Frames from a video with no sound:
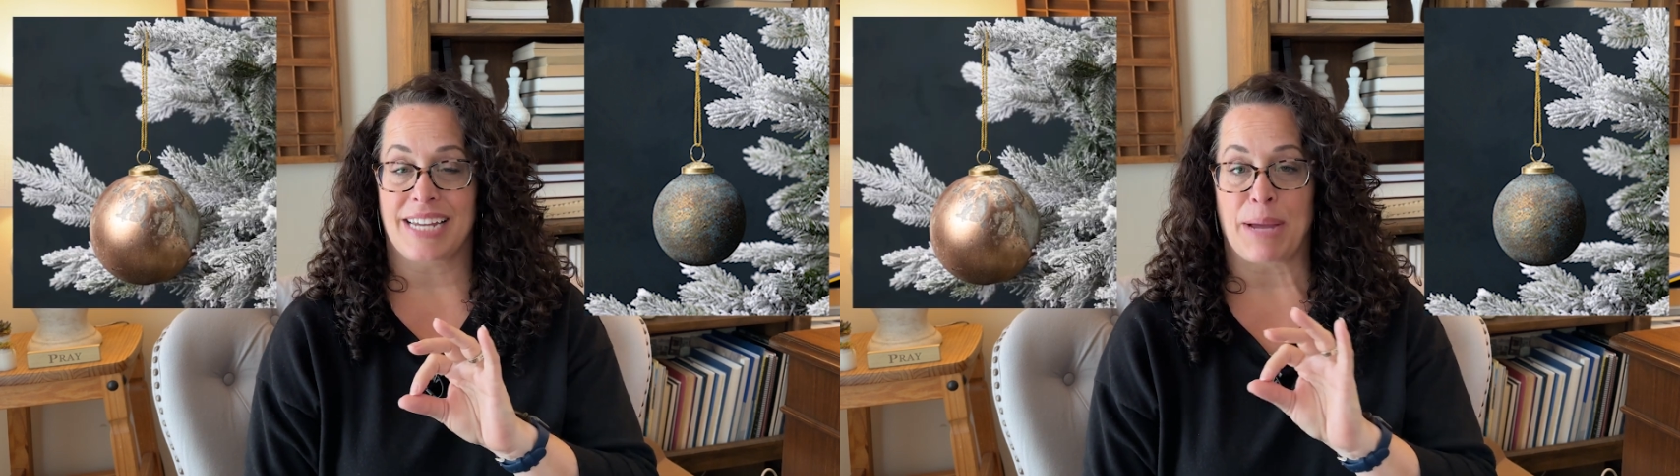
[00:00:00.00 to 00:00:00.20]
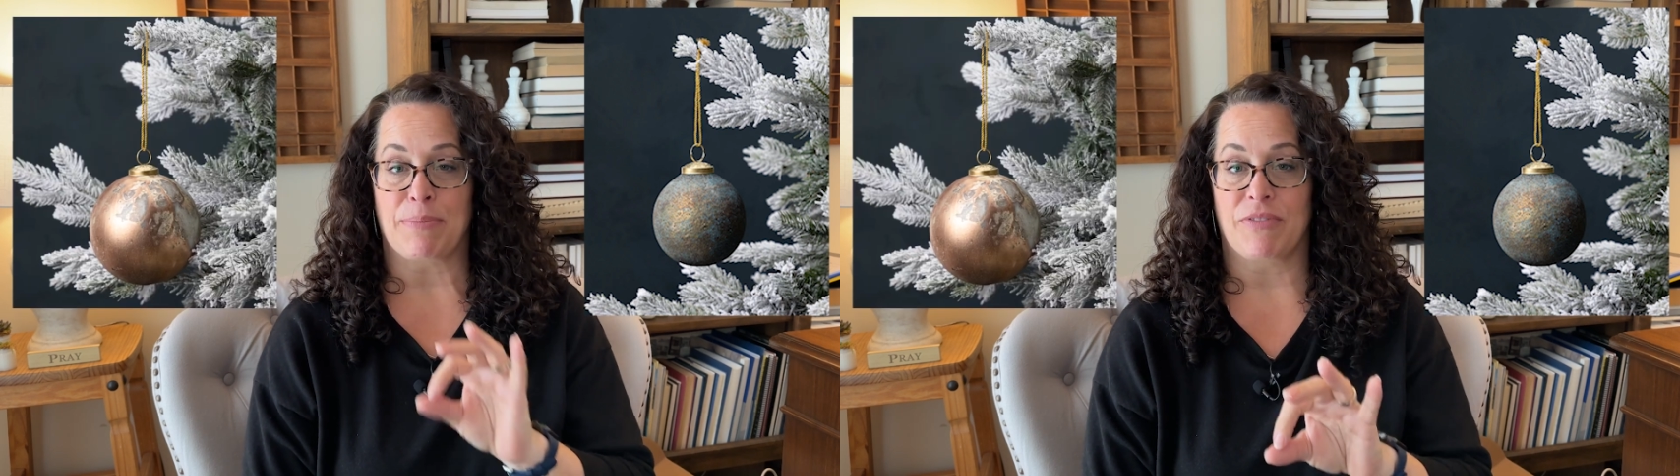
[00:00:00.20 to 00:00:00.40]

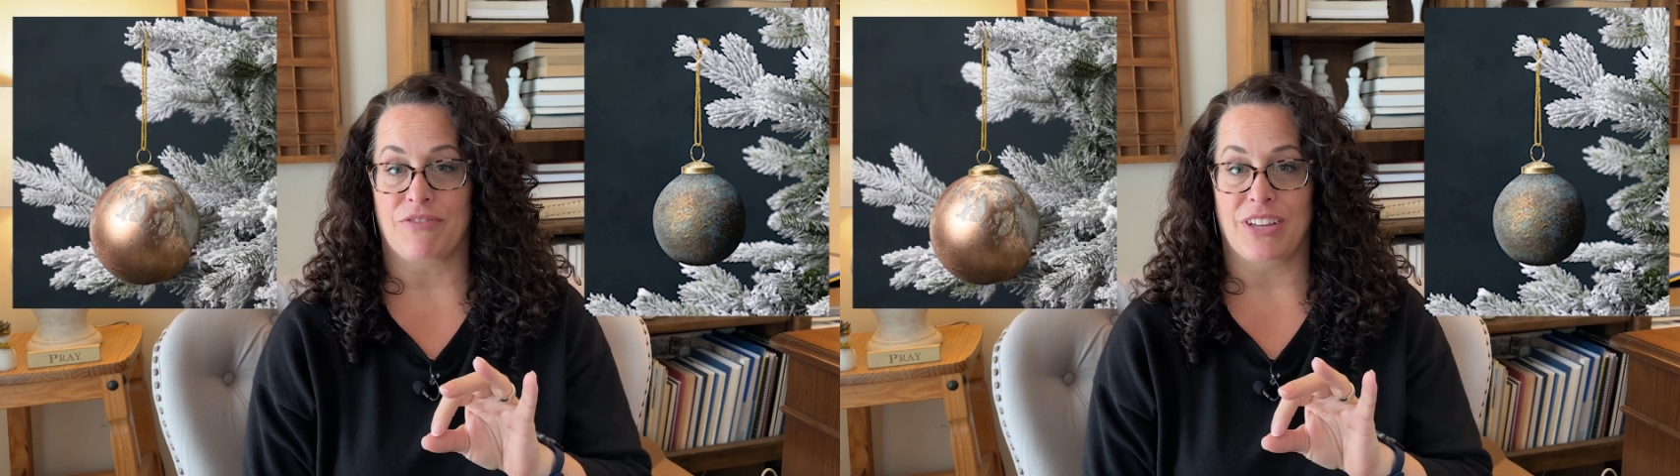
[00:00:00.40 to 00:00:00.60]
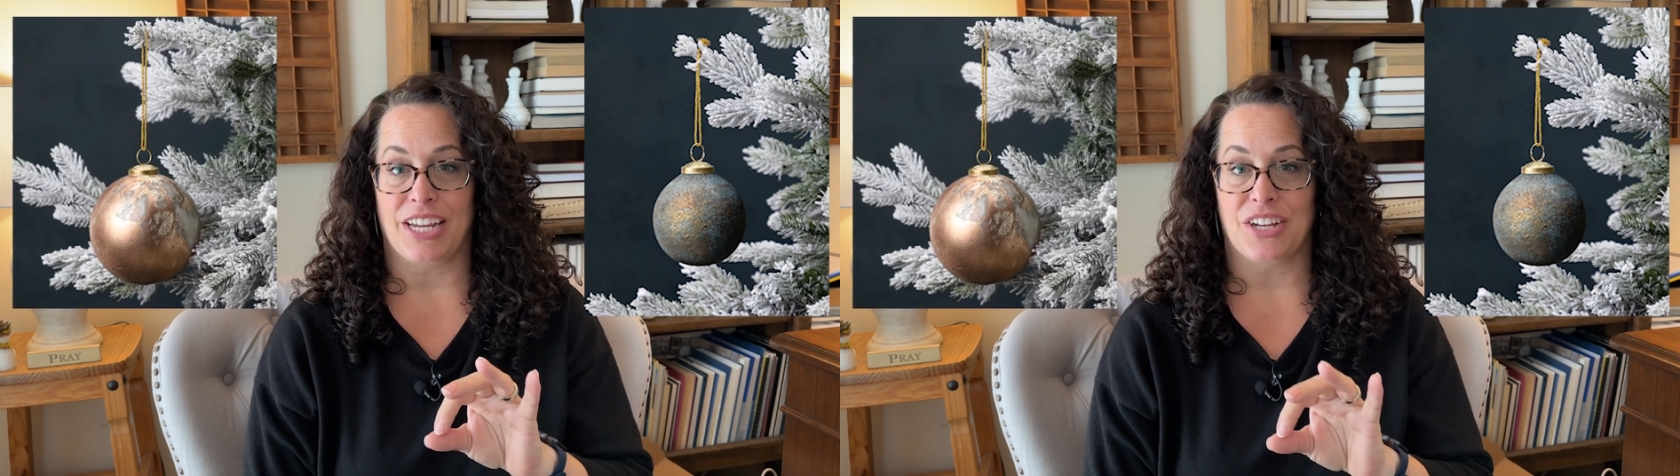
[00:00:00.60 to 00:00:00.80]
type of
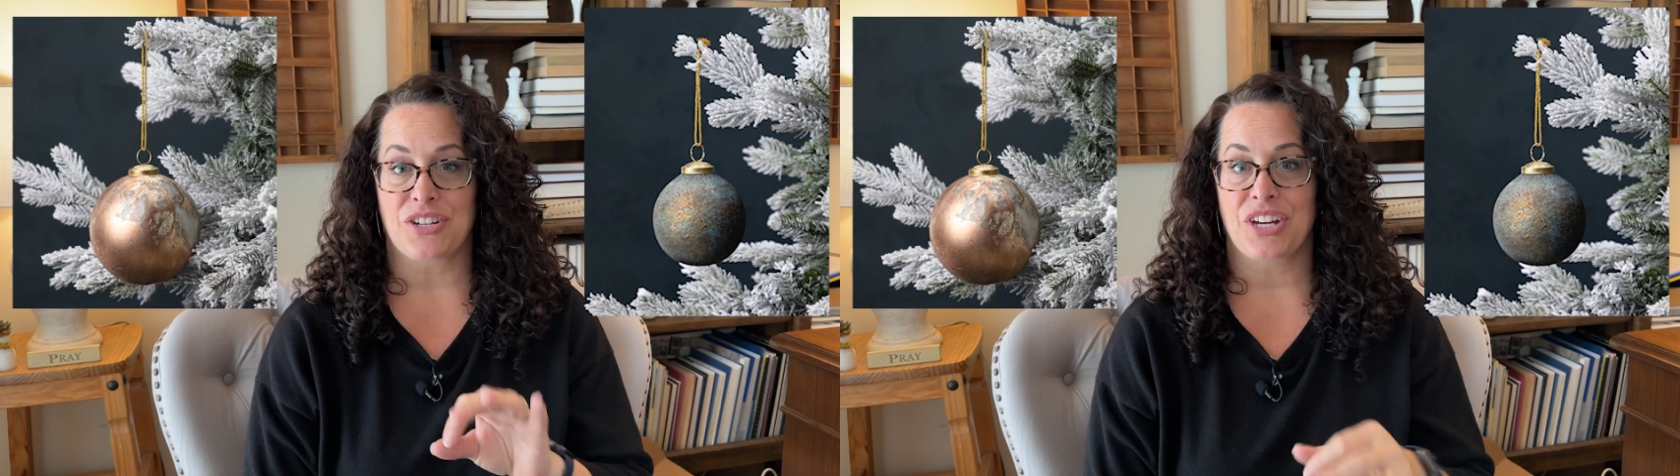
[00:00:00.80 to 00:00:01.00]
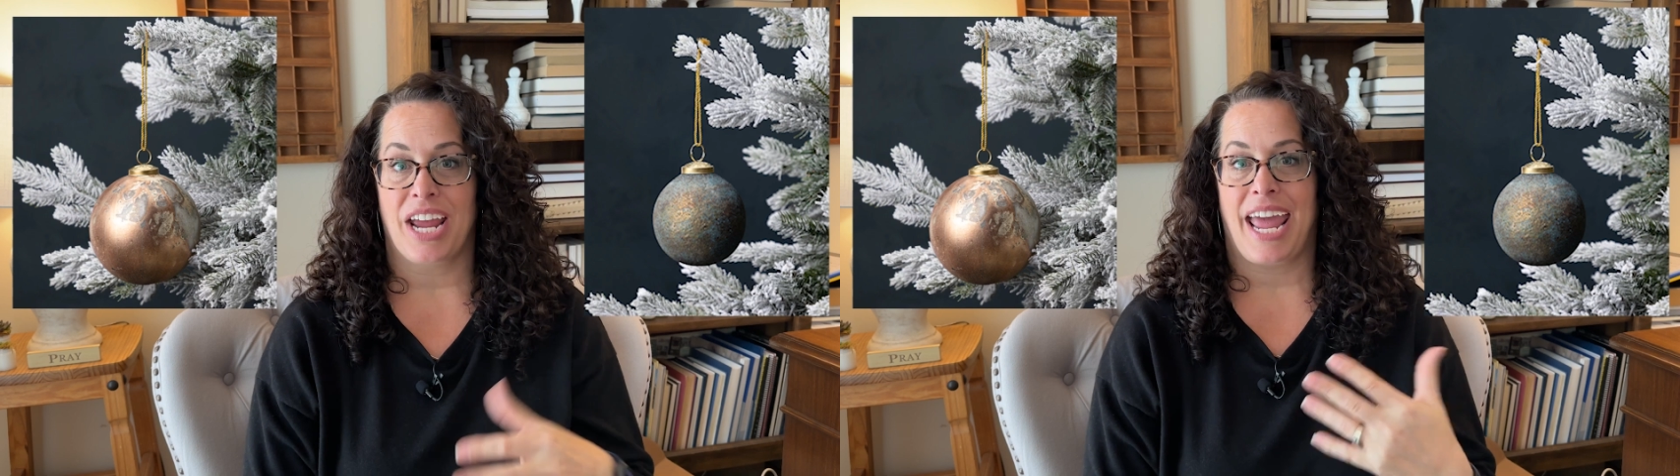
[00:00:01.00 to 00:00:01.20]
finish.